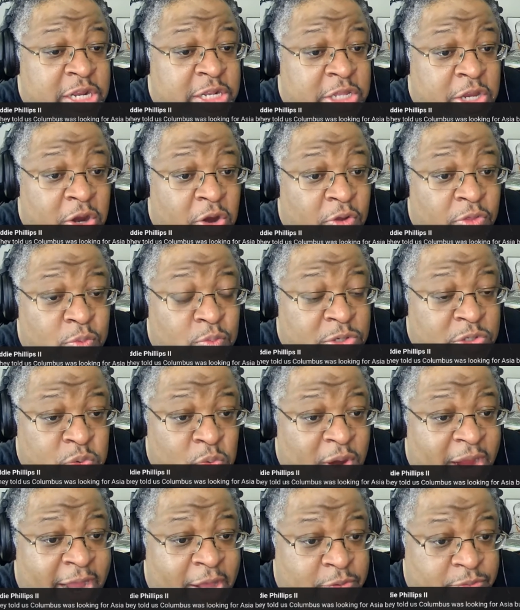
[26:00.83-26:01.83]
that the earth was
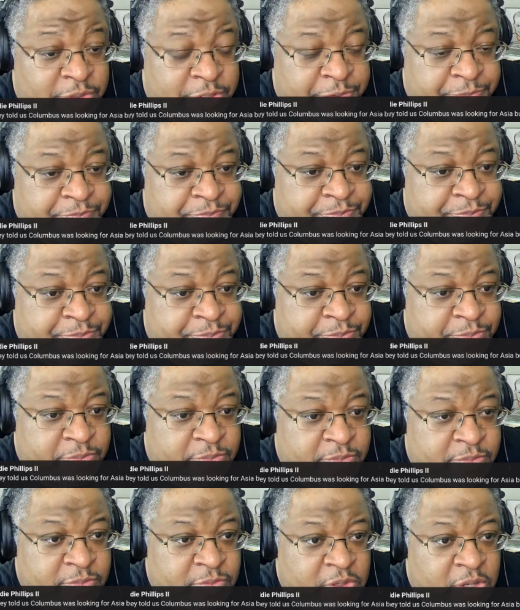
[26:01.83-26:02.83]
round.
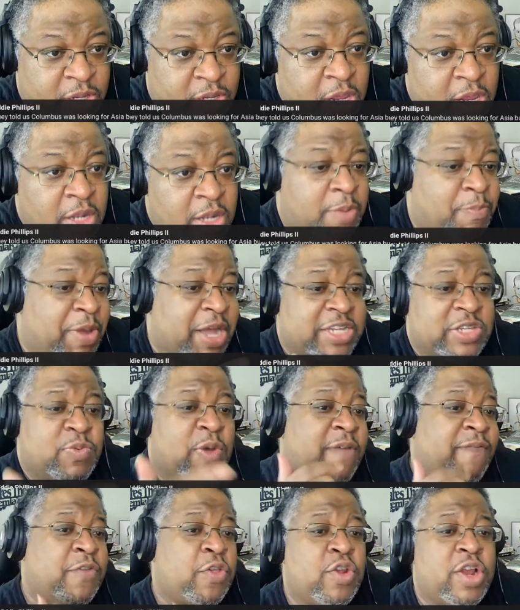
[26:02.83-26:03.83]
The best
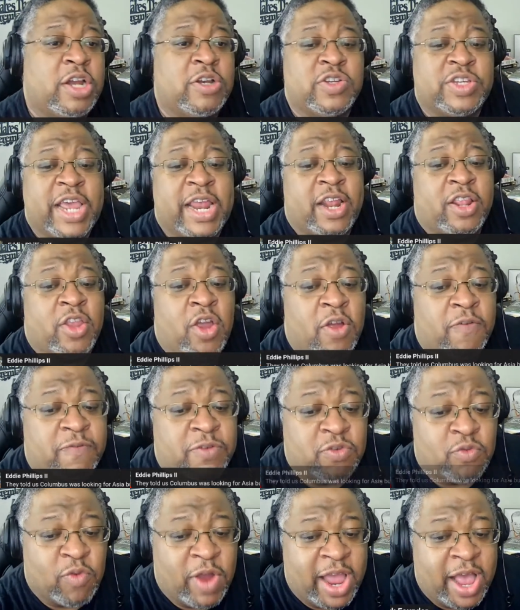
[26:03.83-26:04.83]
way for you to understand that the earth
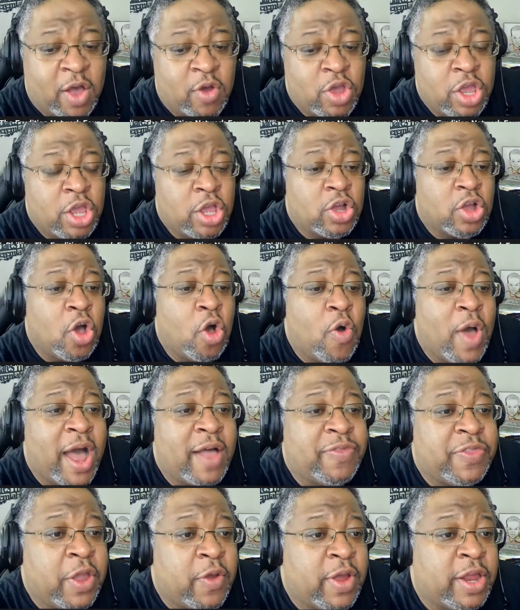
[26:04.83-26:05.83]
is round, go
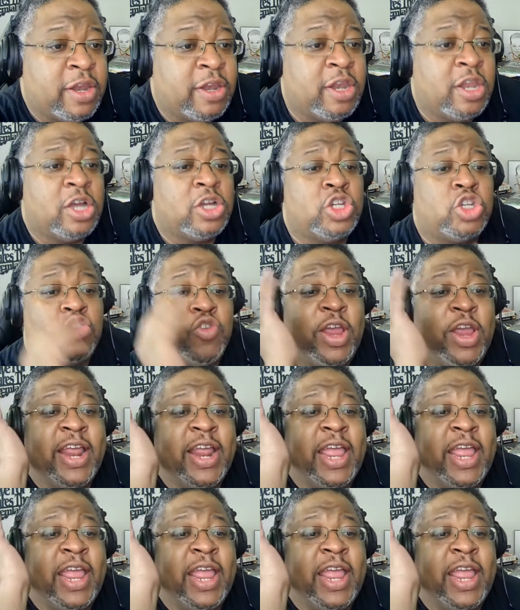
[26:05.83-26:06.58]
out there and look straight